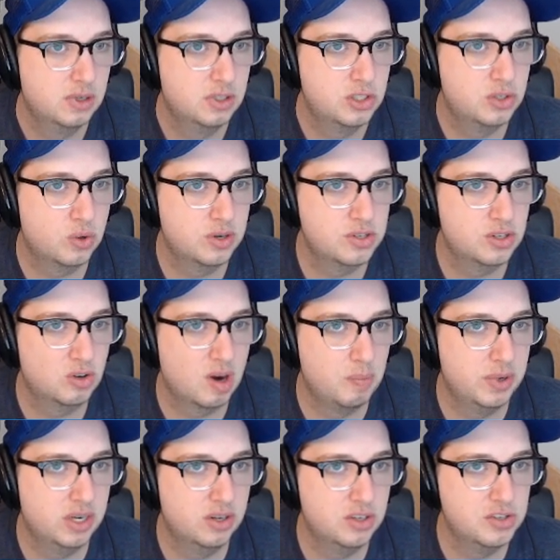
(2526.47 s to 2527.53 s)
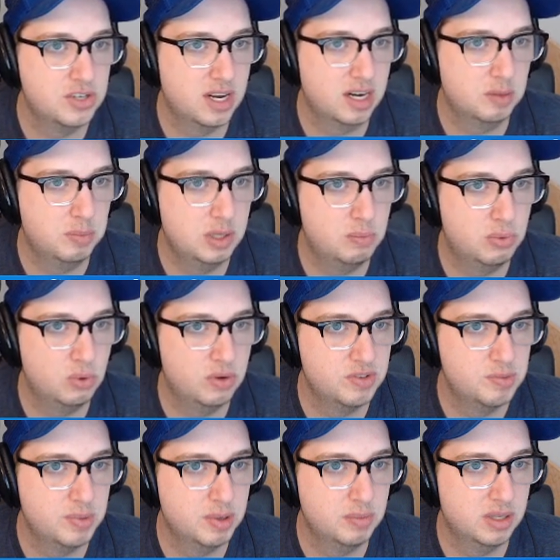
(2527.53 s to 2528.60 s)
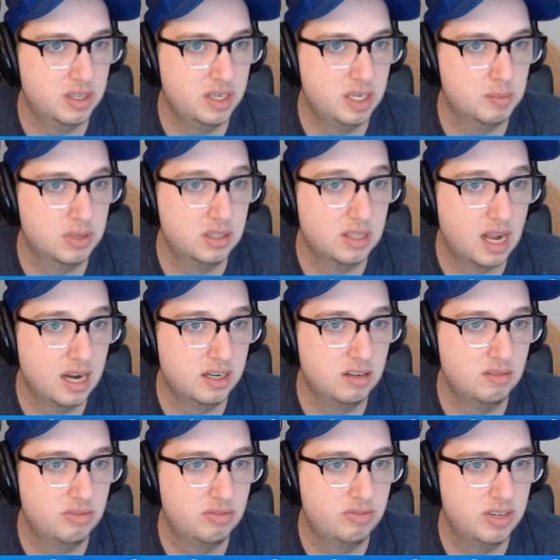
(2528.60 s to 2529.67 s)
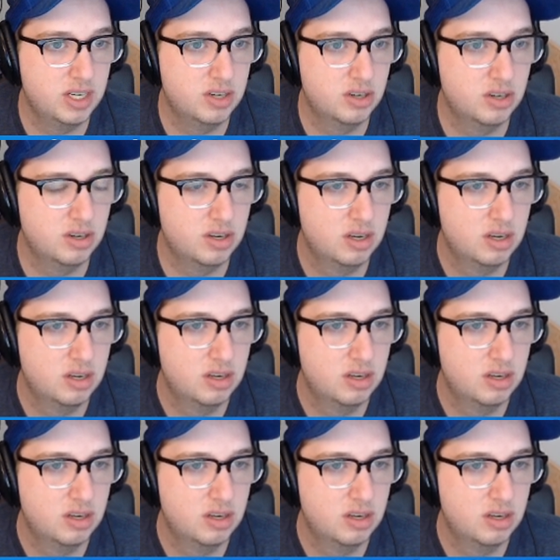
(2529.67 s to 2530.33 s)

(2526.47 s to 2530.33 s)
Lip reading: Short, scrappy, energetic people who have spent millennium aligned and feared.